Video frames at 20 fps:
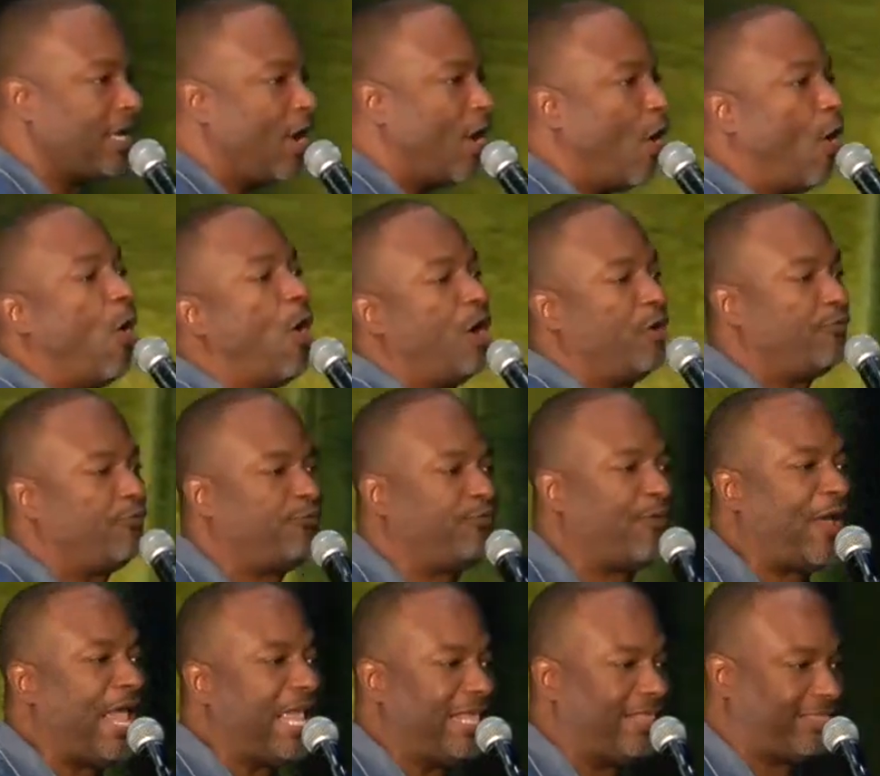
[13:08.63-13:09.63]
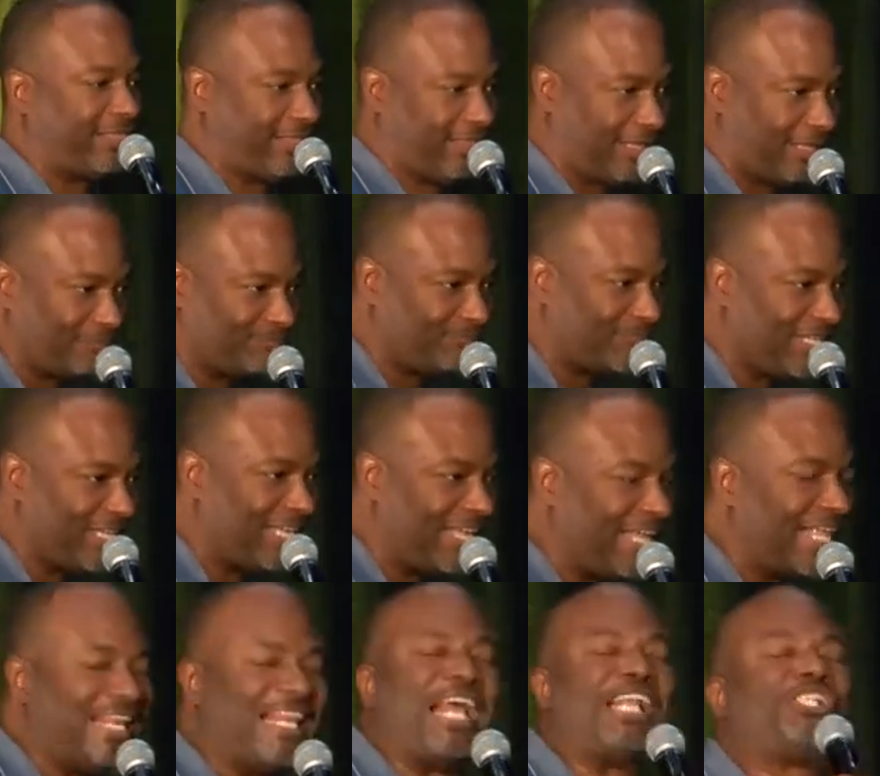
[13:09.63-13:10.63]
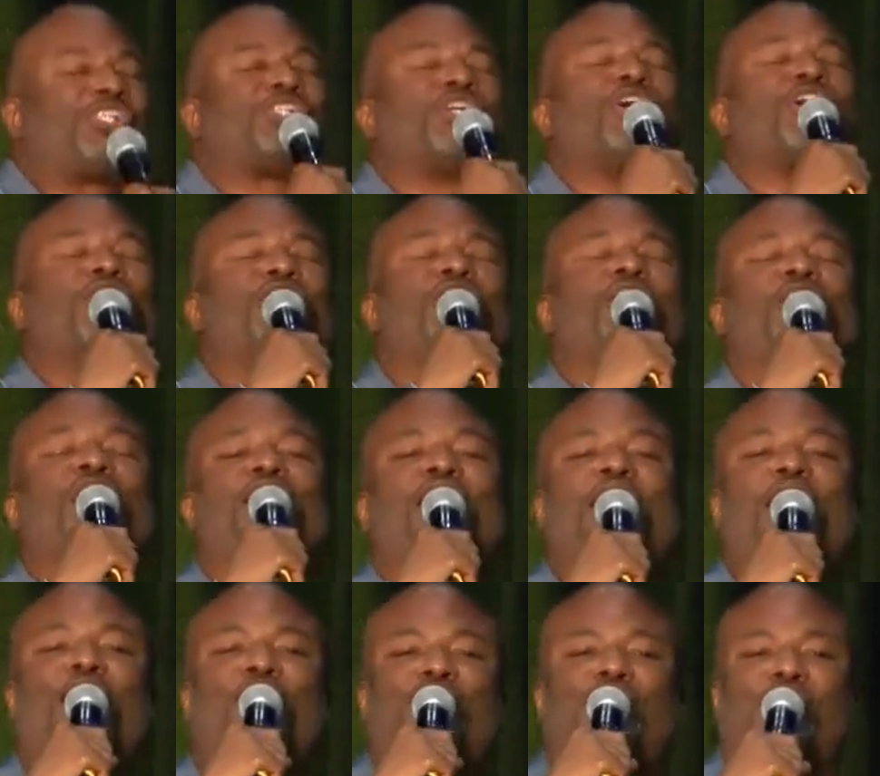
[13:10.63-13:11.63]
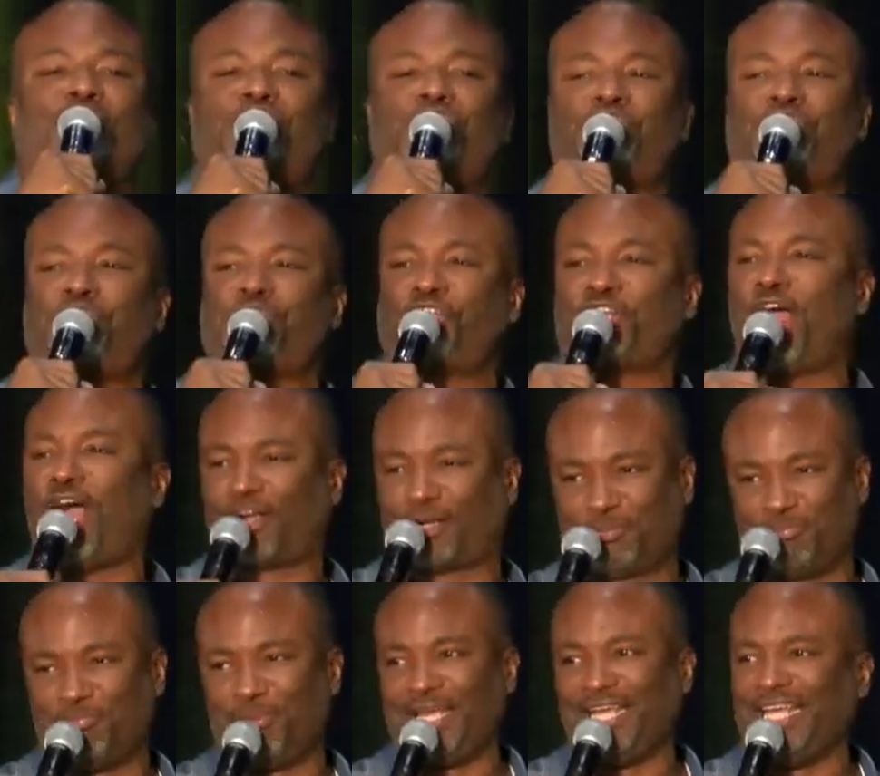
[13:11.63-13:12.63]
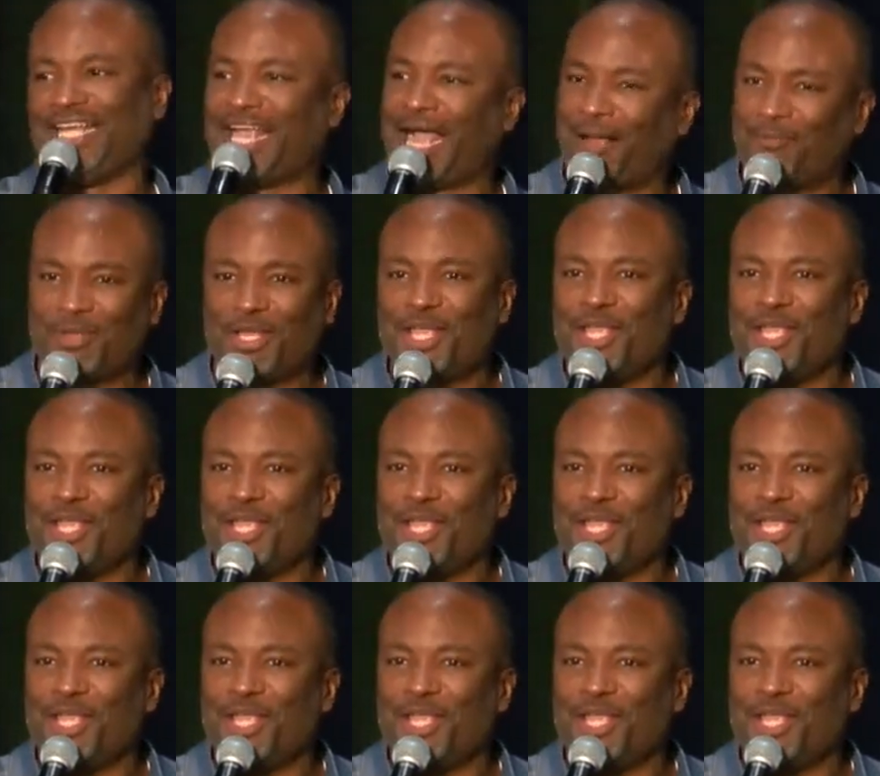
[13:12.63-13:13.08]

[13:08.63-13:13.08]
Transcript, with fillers: on faith that you're good enough to shock me. I'm,